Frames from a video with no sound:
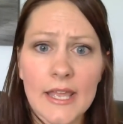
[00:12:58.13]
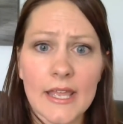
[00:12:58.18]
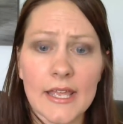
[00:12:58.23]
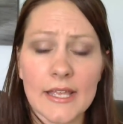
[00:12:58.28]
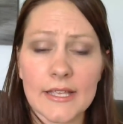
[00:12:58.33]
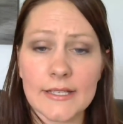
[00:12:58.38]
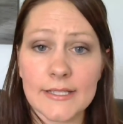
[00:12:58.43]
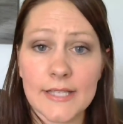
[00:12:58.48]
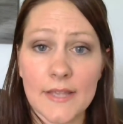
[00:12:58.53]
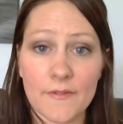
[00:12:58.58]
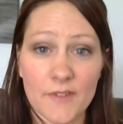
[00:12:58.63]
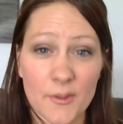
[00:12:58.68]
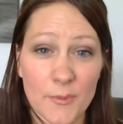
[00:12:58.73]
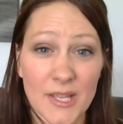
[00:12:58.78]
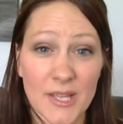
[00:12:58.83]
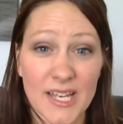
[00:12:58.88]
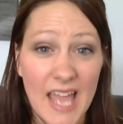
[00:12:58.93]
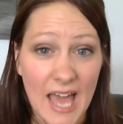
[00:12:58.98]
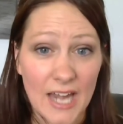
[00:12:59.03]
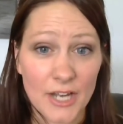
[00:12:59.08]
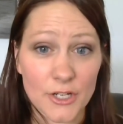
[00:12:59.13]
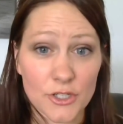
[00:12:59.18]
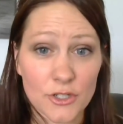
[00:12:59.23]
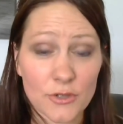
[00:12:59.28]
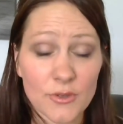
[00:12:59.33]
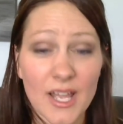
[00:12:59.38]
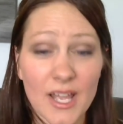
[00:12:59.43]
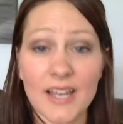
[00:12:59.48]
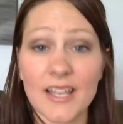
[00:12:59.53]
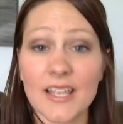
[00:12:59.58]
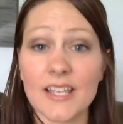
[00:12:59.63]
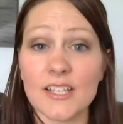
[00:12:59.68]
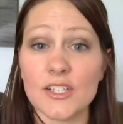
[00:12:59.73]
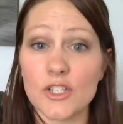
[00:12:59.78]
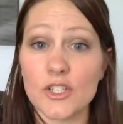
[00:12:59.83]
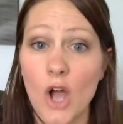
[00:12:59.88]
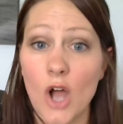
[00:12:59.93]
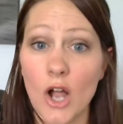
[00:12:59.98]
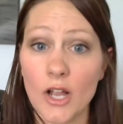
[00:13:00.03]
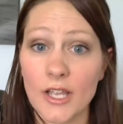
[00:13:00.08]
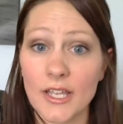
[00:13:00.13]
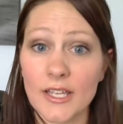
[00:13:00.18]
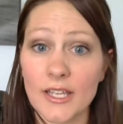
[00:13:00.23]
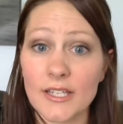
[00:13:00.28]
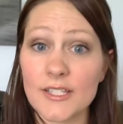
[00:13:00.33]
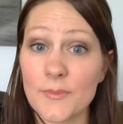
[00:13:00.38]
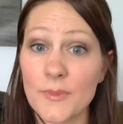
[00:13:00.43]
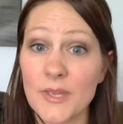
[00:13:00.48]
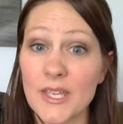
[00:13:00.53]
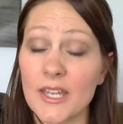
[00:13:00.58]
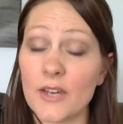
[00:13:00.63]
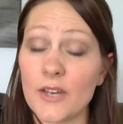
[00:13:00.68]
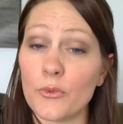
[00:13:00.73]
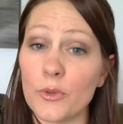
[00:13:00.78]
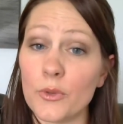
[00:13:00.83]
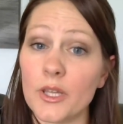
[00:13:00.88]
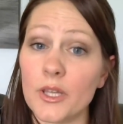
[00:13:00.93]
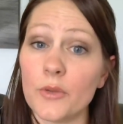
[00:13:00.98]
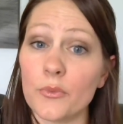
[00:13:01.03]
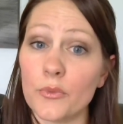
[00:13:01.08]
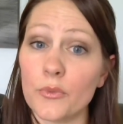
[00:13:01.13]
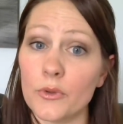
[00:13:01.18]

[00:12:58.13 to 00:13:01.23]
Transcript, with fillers: is giving me an attitude and he's talking to me in a really